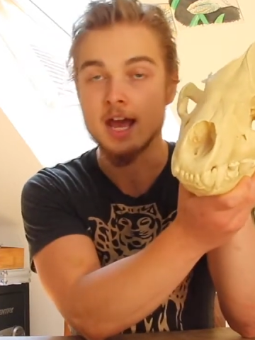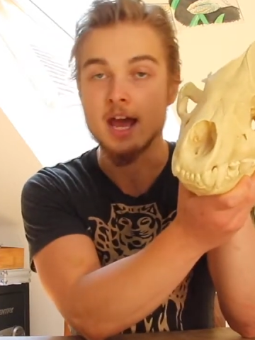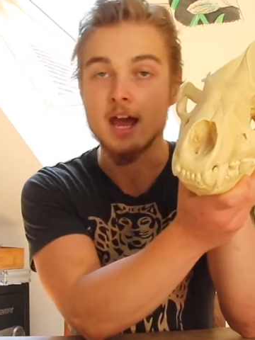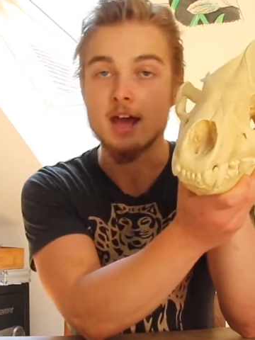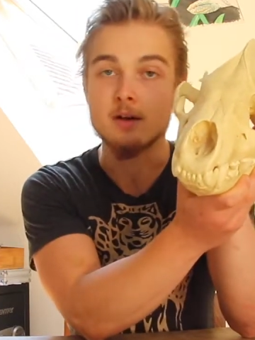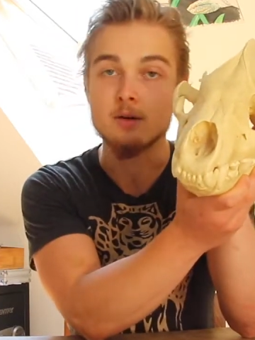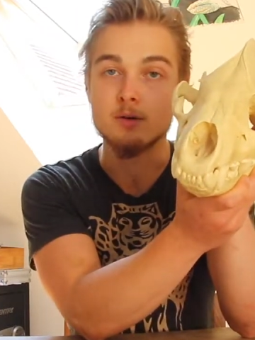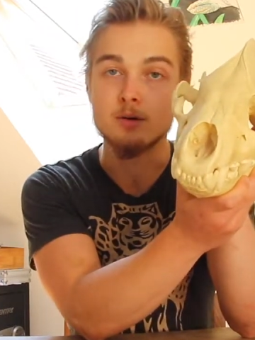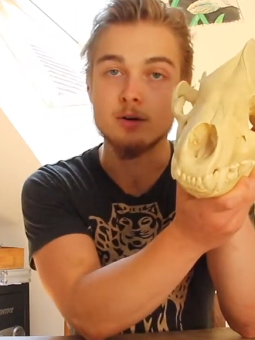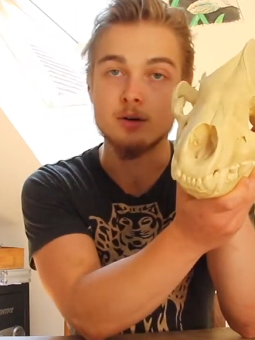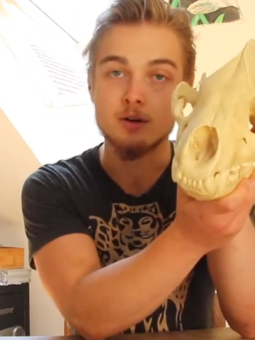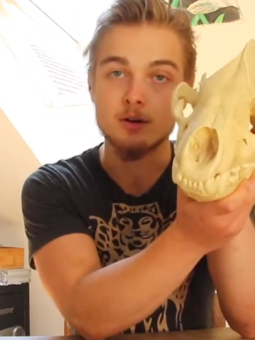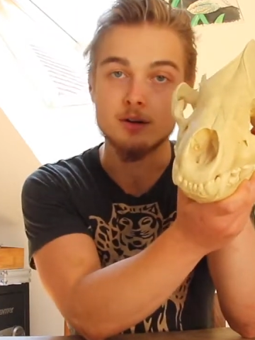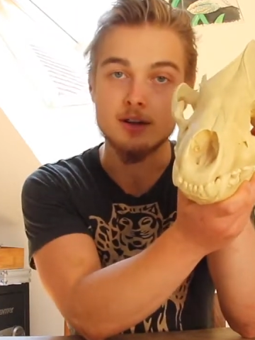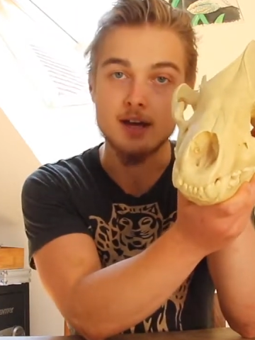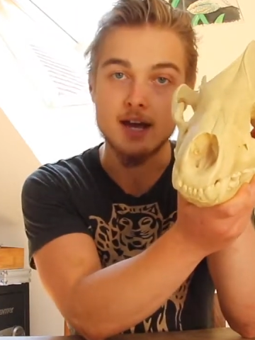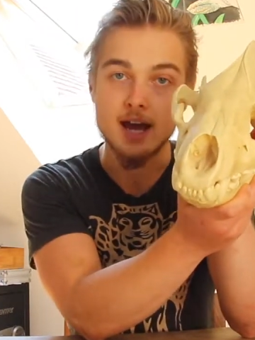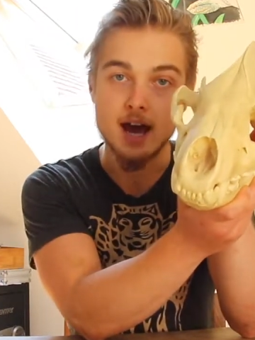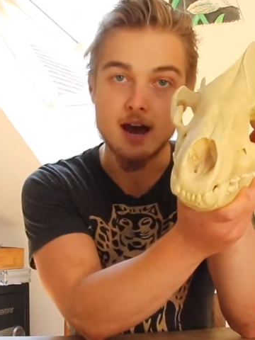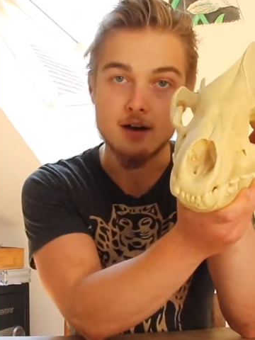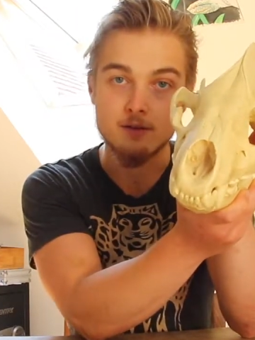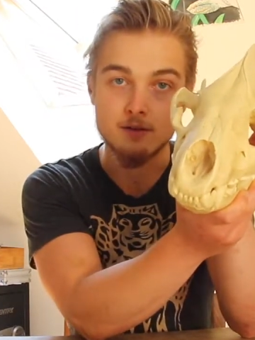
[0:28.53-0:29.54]
and
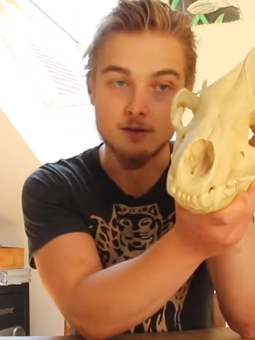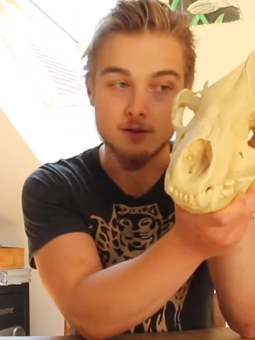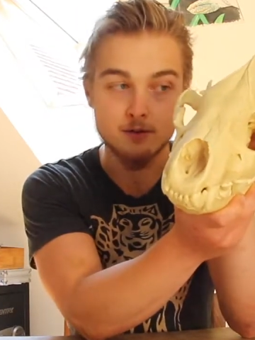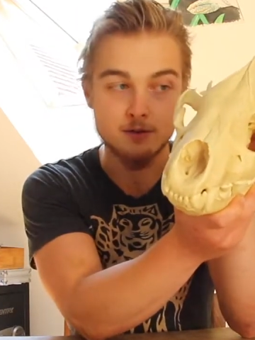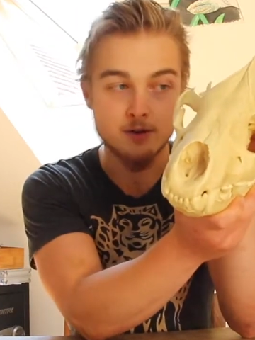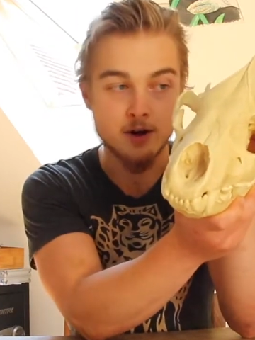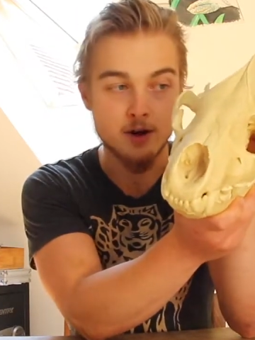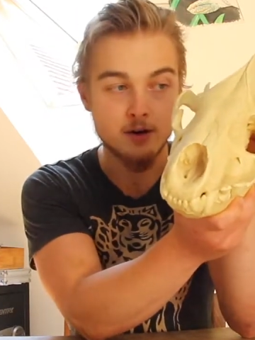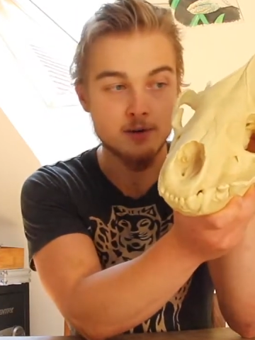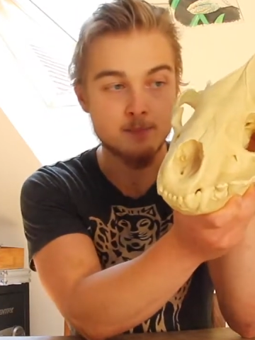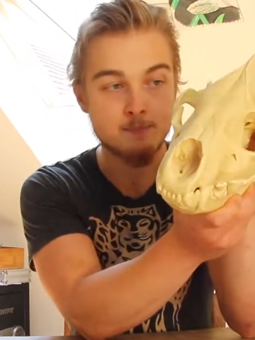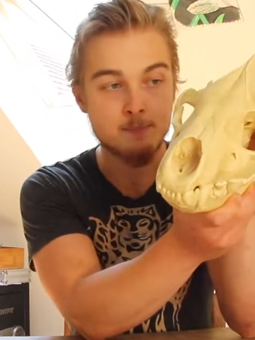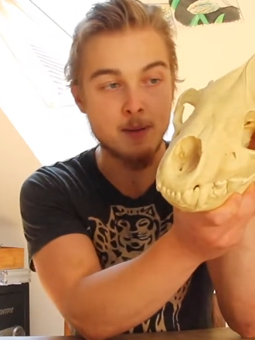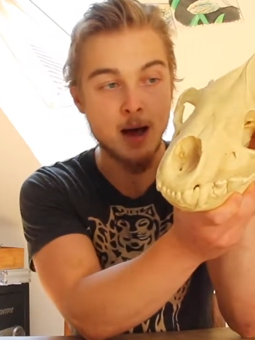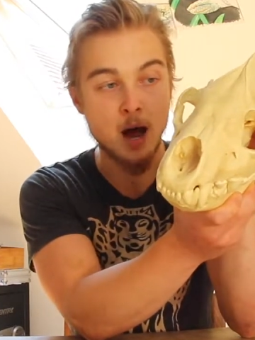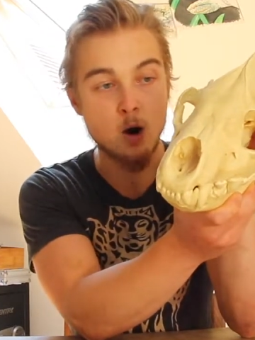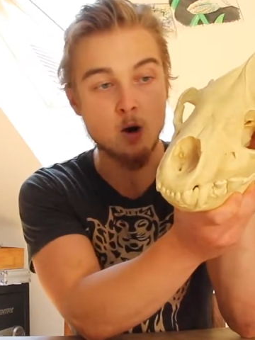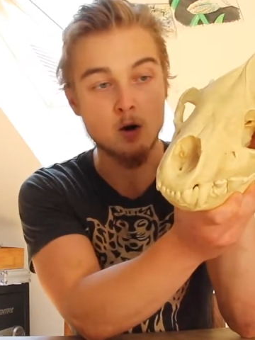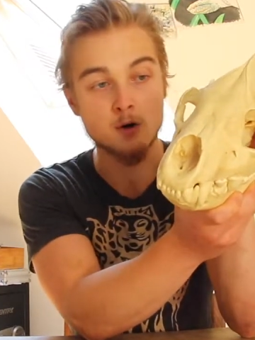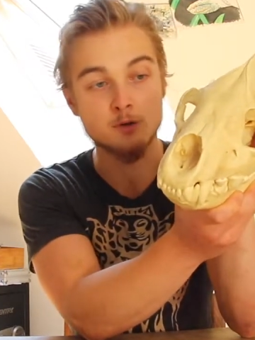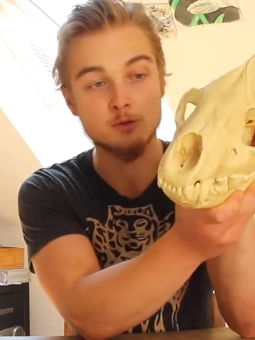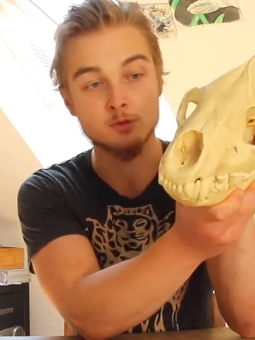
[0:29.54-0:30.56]
they have a very
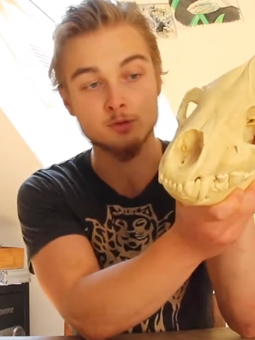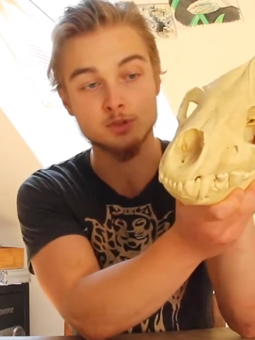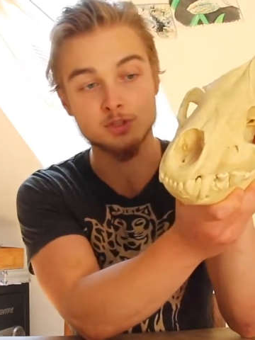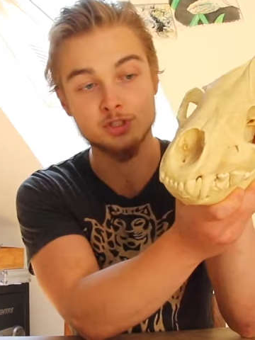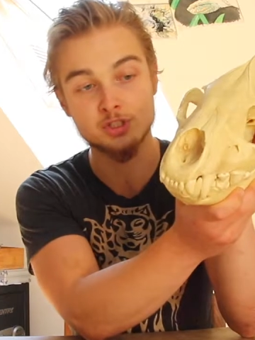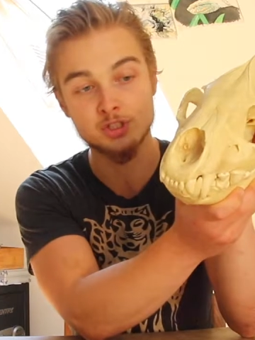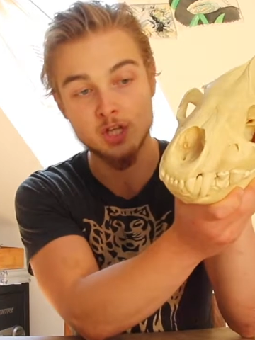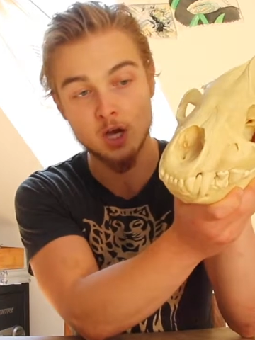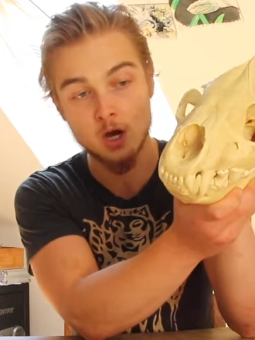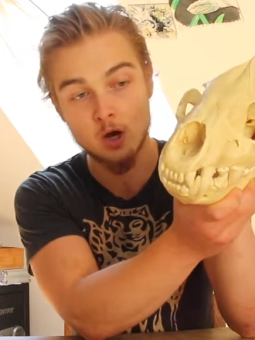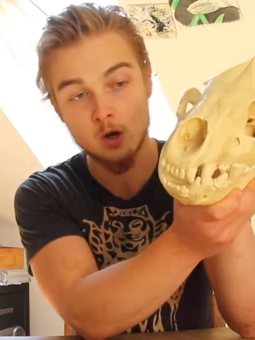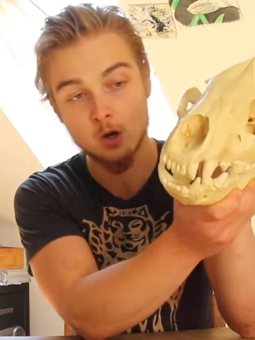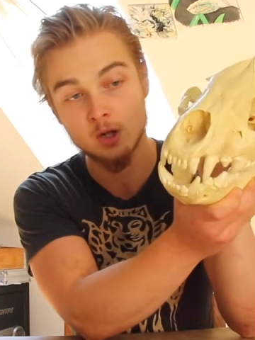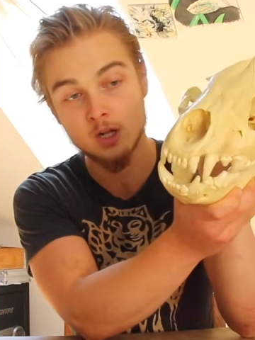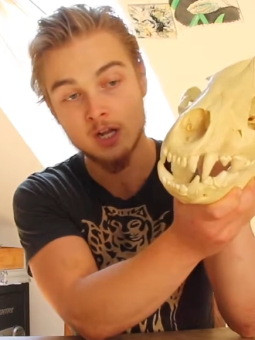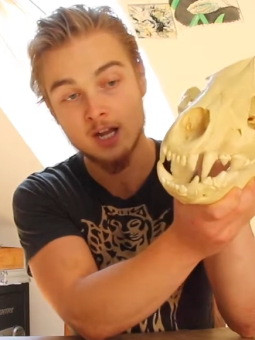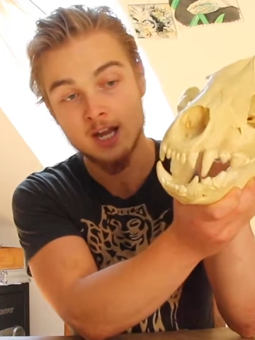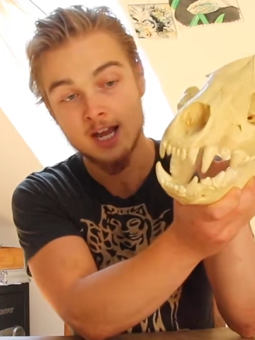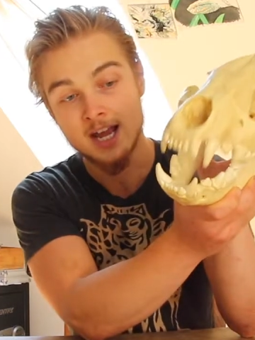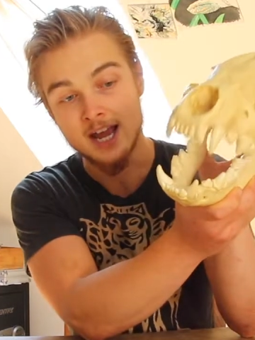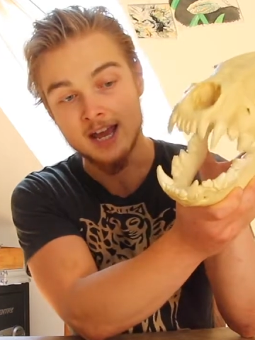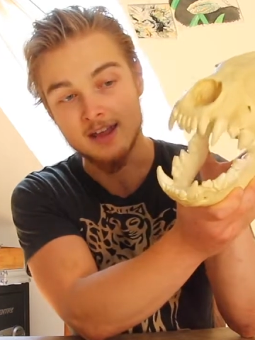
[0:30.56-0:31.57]
powerful skull